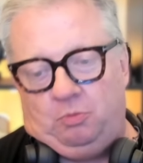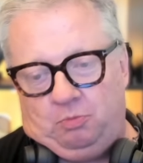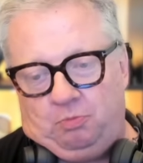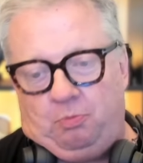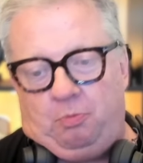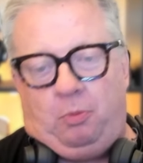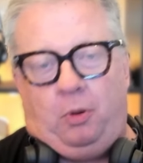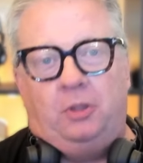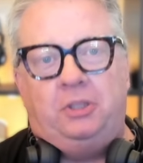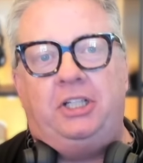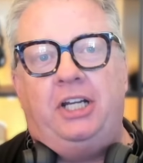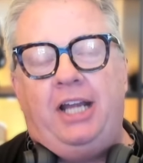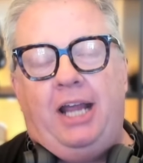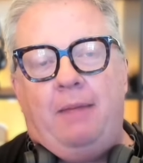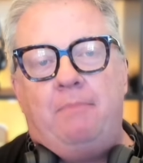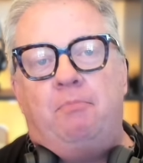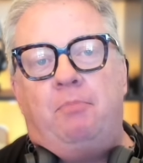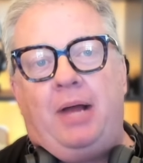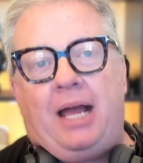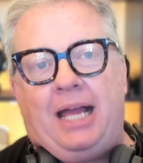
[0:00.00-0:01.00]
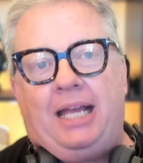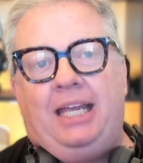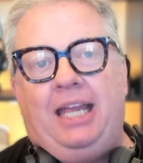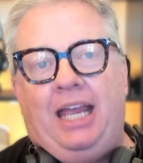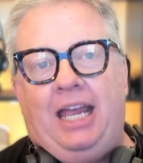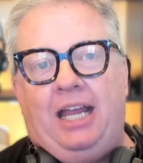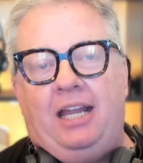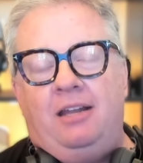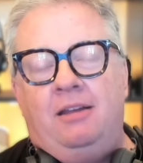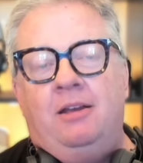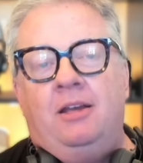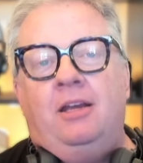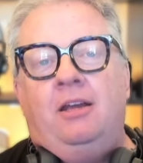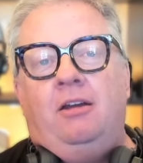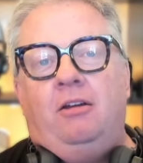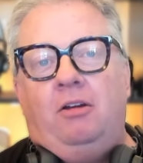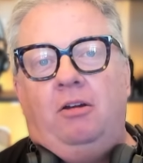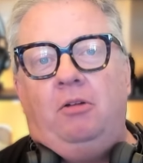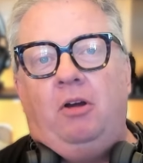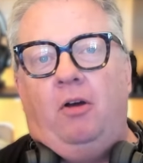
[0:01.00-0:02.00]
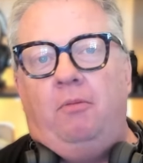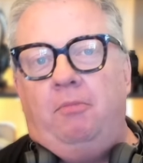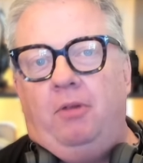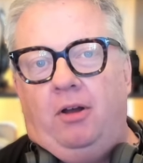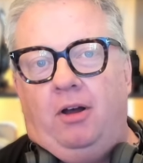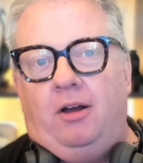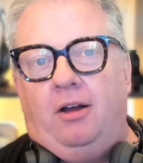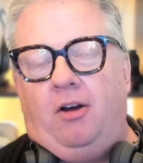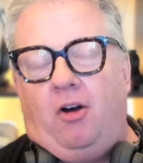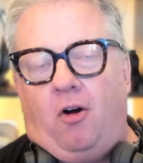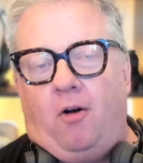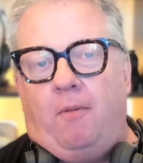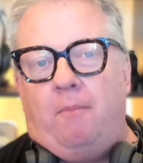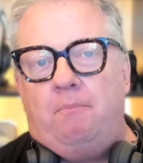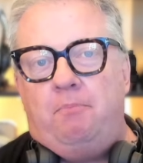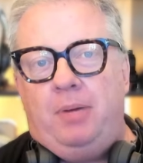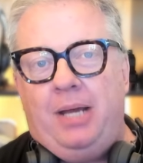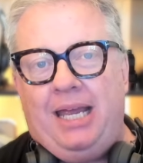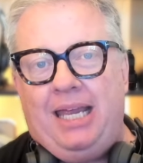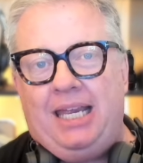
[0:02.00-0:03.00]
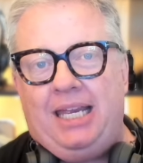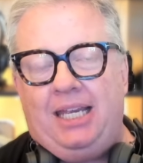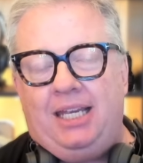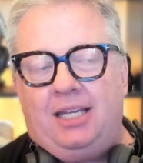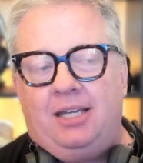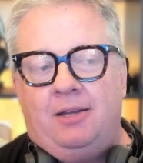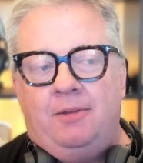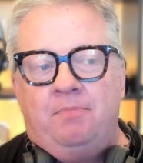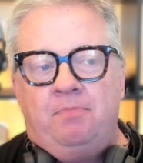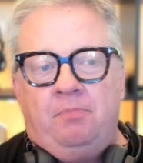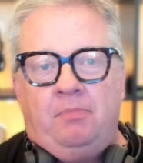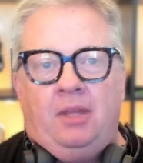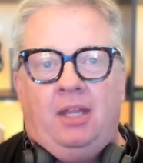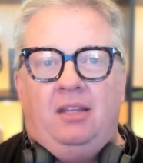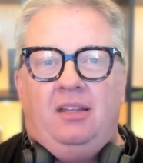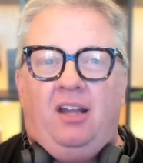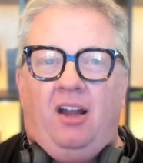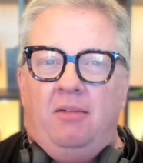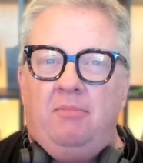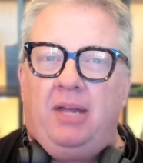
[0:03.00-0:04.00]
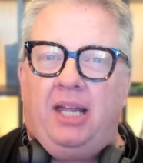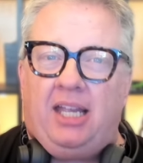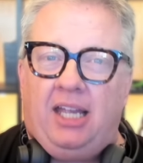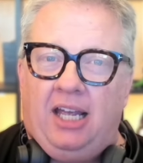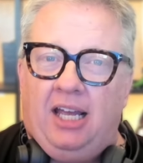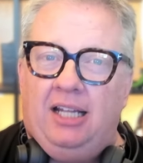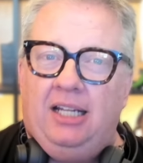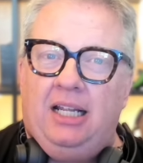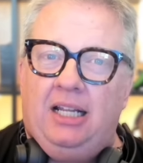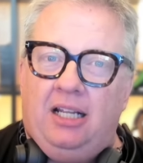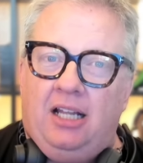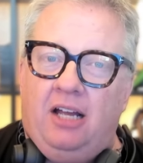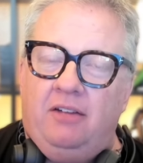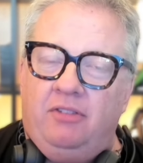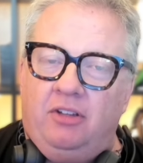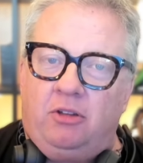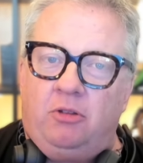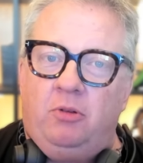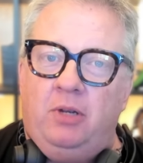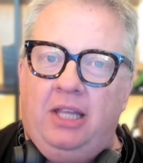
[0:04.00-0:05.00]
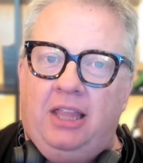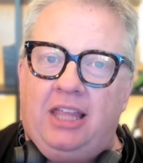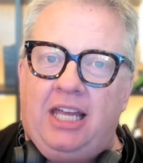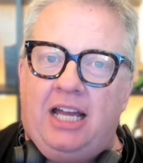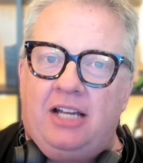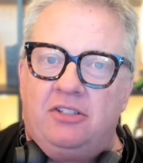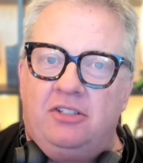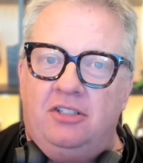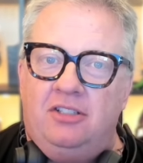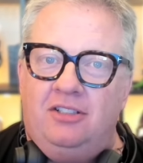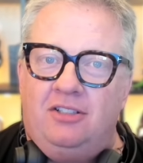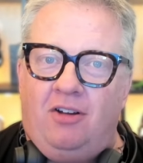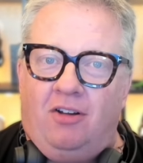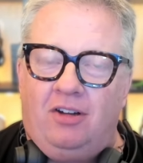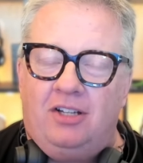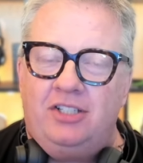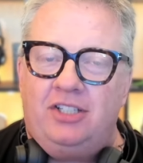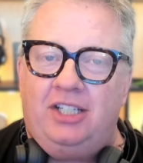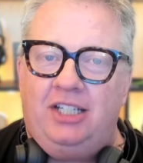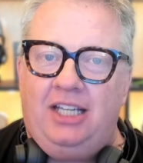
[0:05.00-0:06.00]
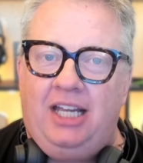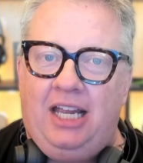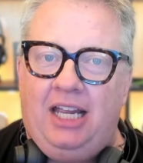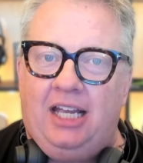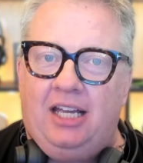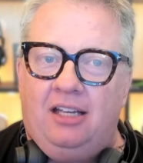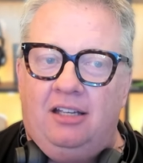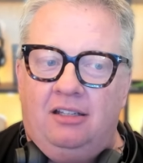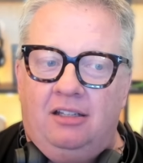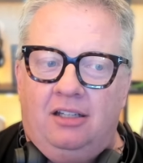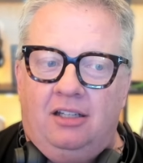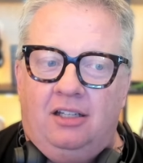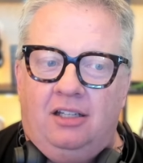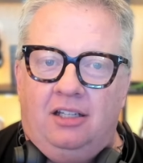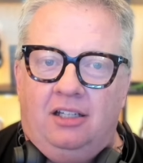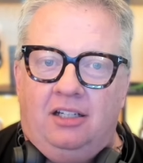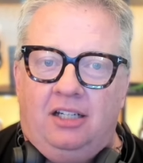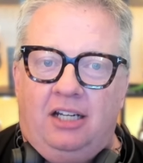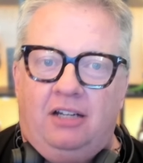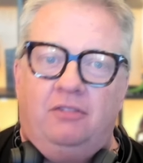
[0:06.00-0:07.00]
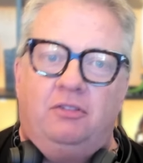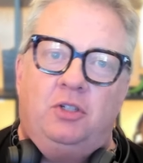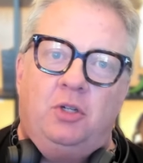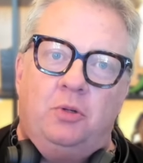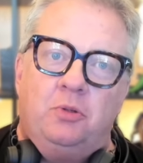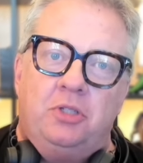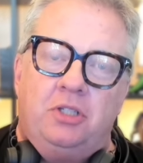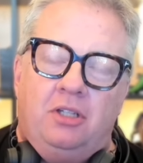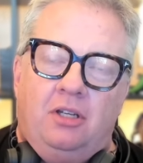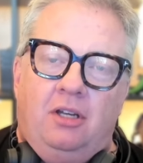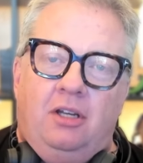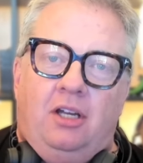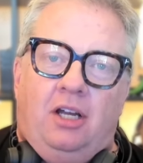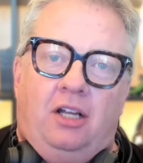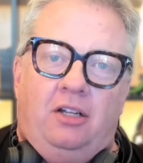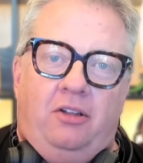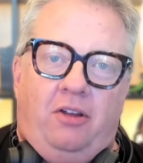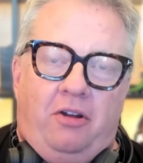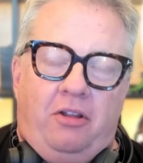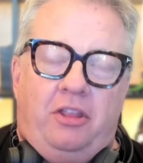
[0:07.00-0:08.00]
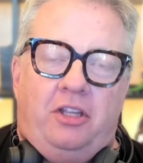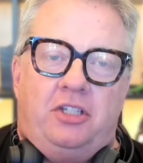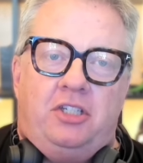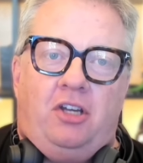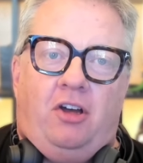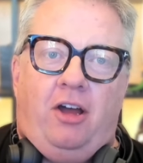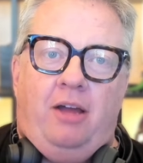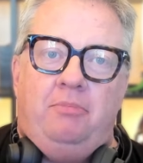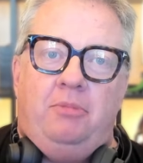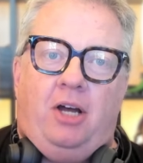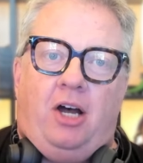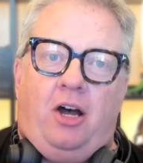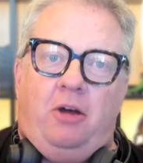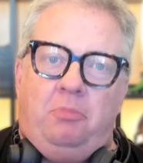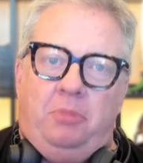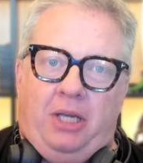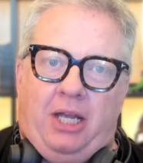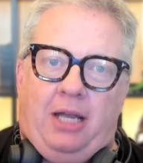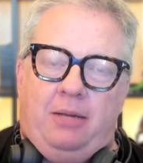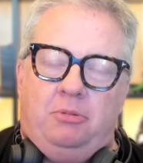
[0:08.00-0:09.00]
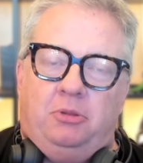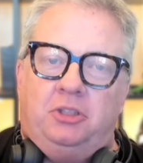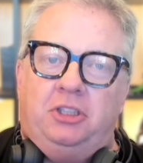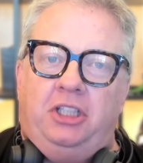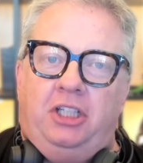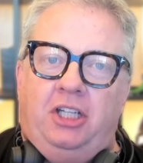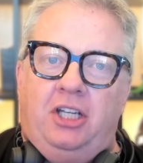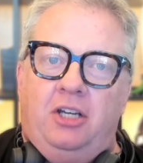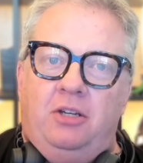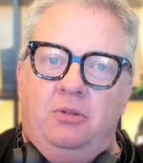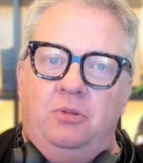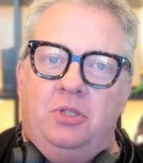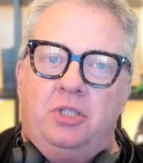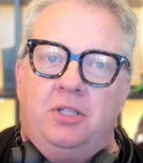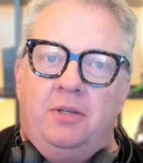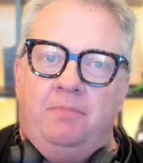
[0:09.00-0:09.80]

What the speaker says: pushing it back in on peak, then I'm making a little over $3,000 a year. Now, of course, a lot of the time I'll be able to use